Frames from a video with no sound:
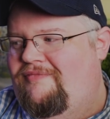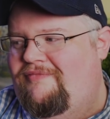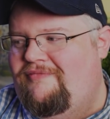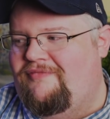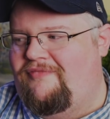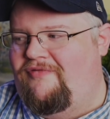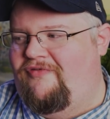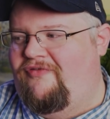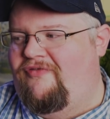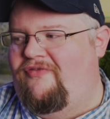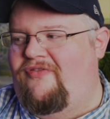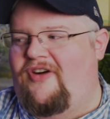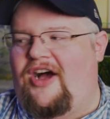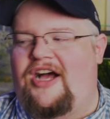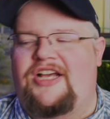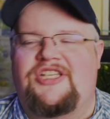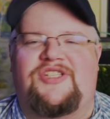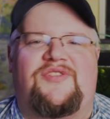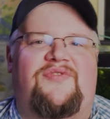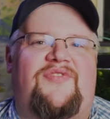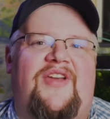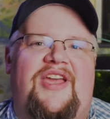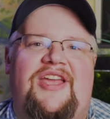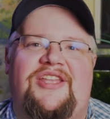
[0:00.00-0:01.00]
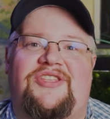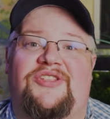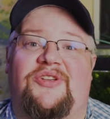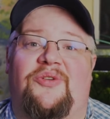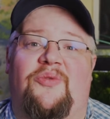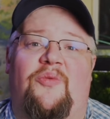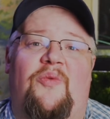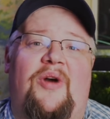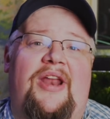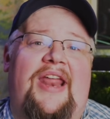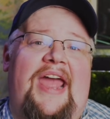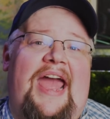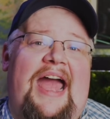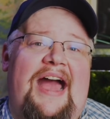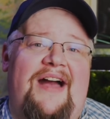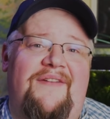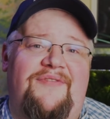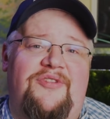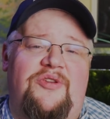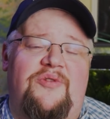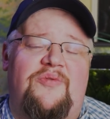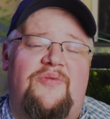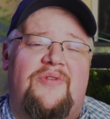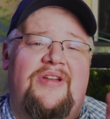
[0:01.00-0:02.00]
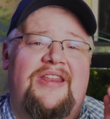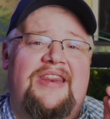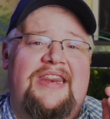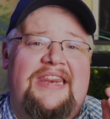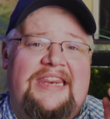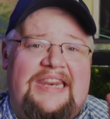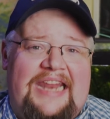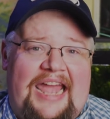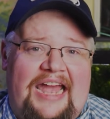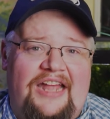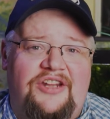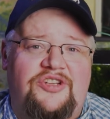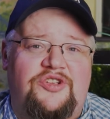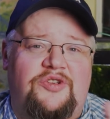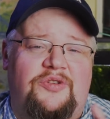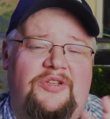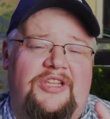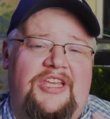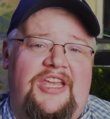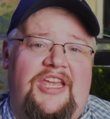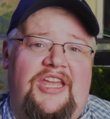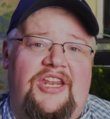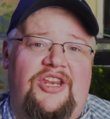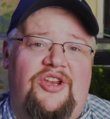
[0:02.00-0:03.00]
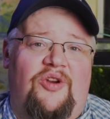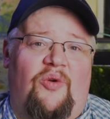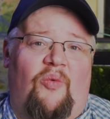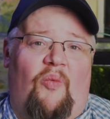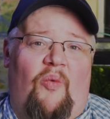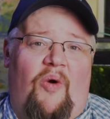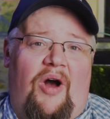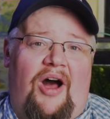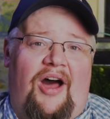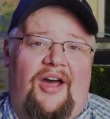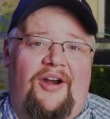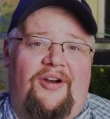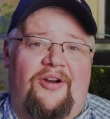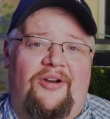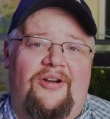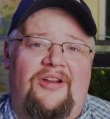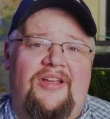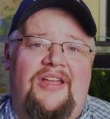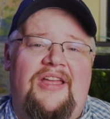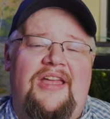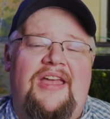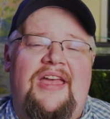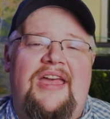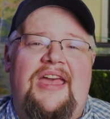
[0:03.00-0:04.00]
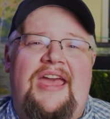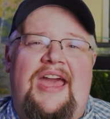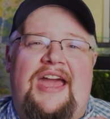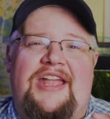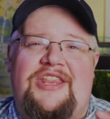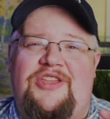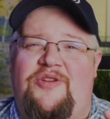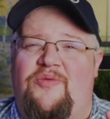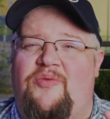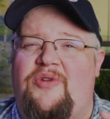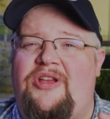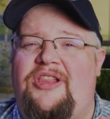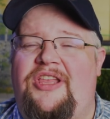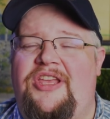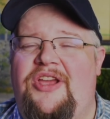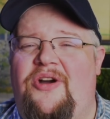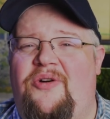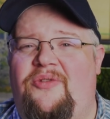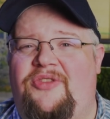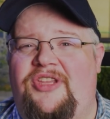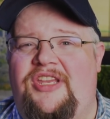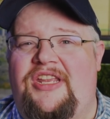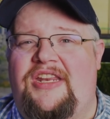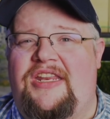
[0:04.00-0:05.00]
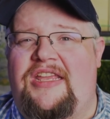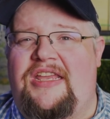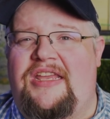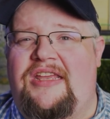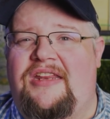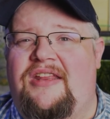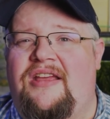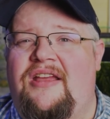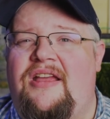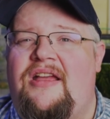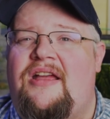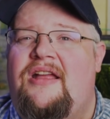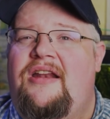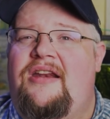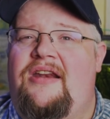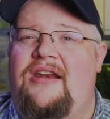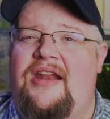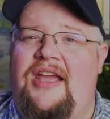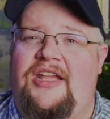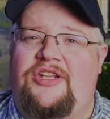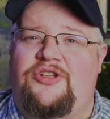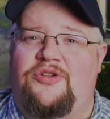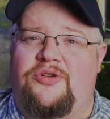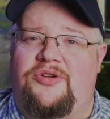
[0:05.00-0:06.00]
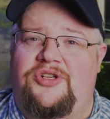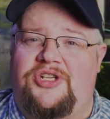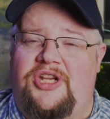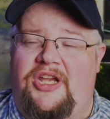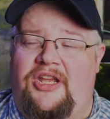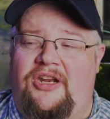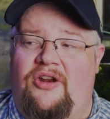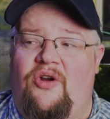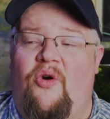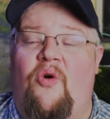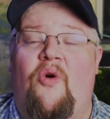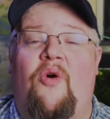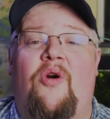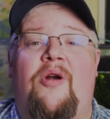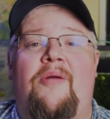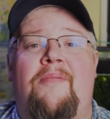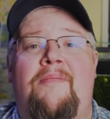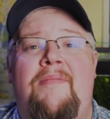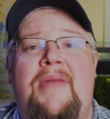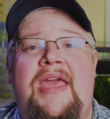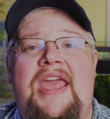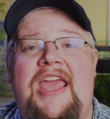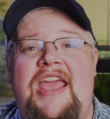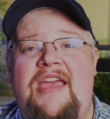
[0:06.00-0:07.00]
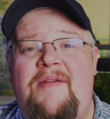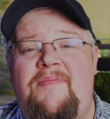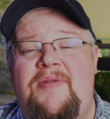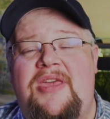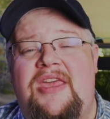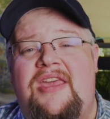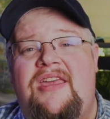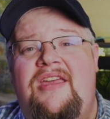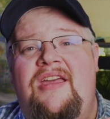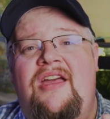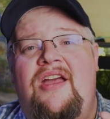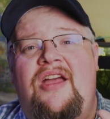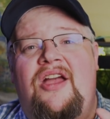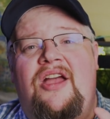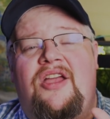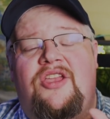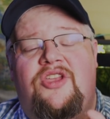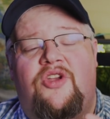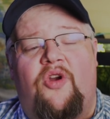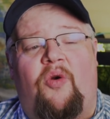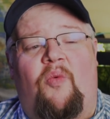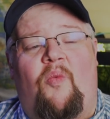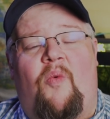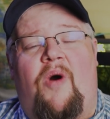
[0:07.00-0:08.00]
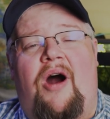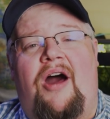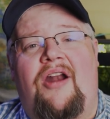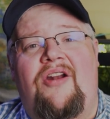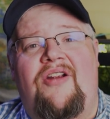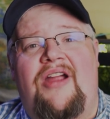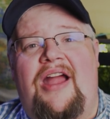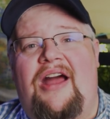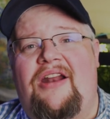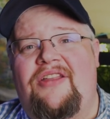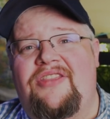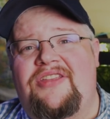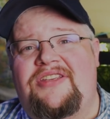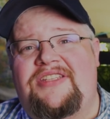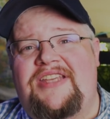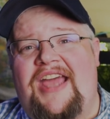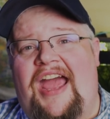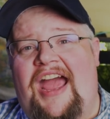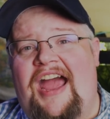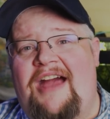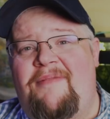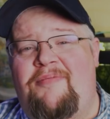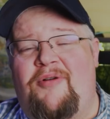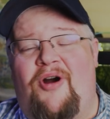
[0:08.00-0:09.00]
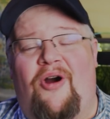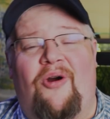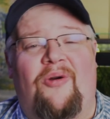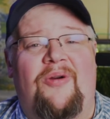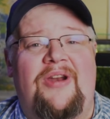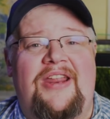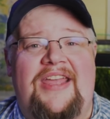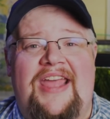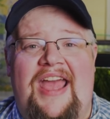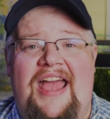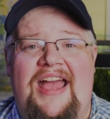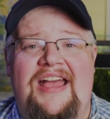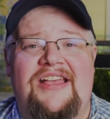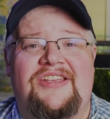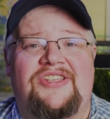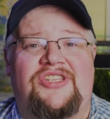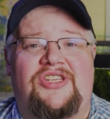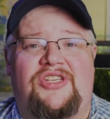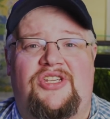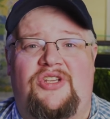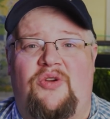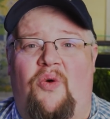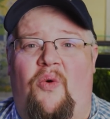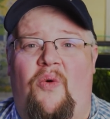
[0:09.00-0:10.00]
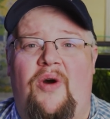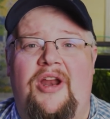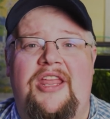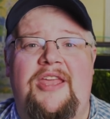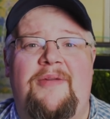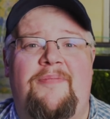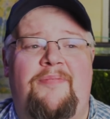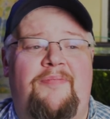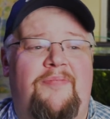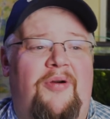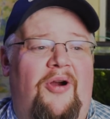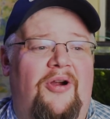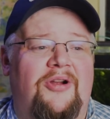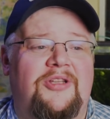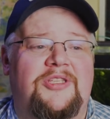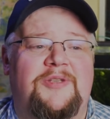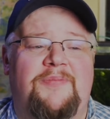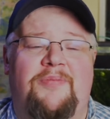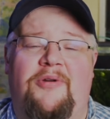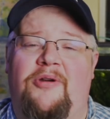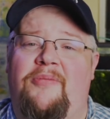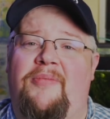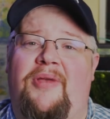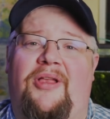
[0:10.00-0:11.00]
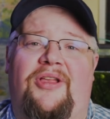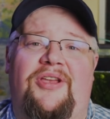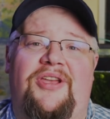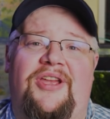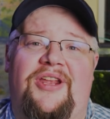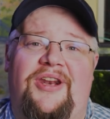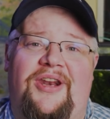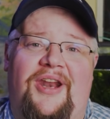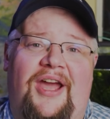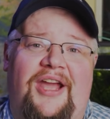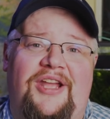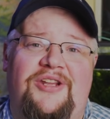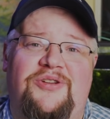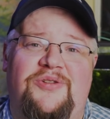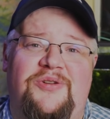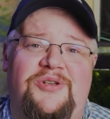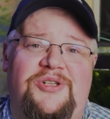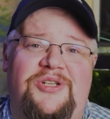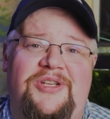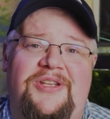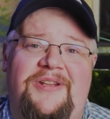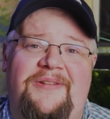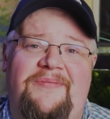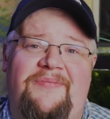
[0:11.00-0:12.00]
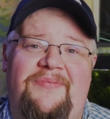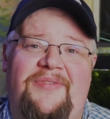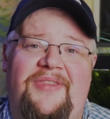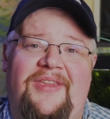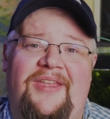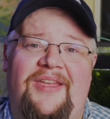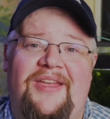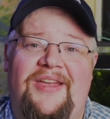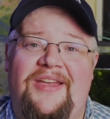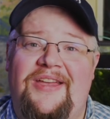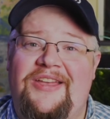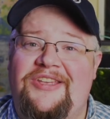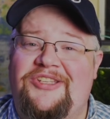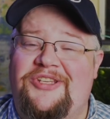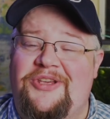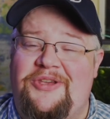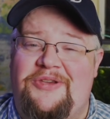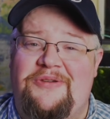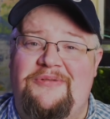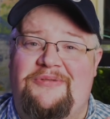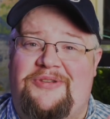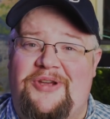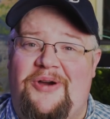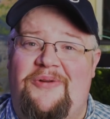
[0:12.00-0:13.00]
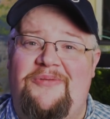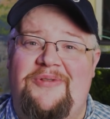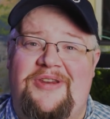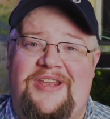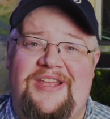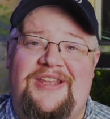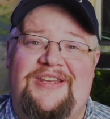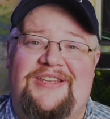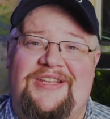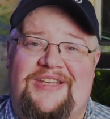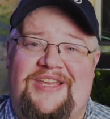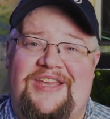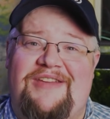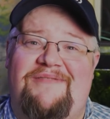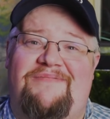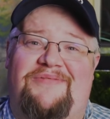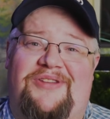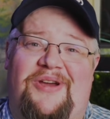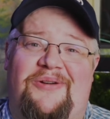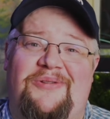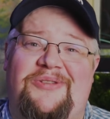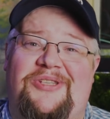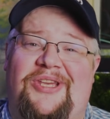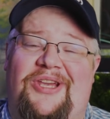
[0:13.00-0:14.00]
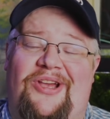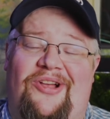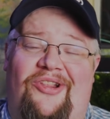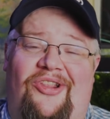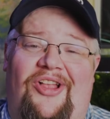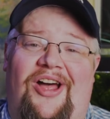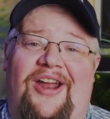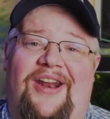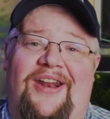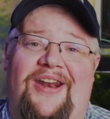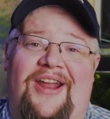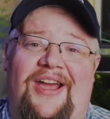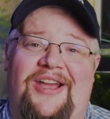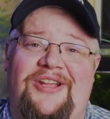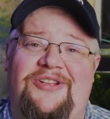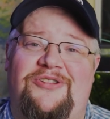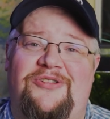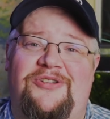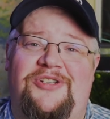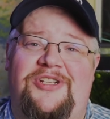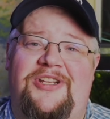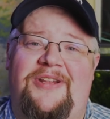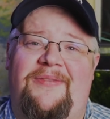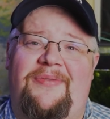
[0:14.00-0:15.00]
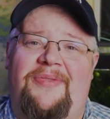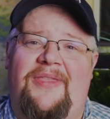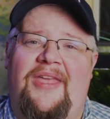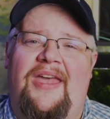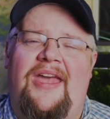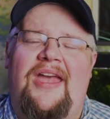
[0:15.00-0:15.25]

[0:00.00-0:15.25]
phosphates or what have you naturally in your water, and you really only need nitrogen. Or maybe your water out of the tap already has 20 parts per million nitrogen, so you don't need to keep dosing a lot of nitrogen.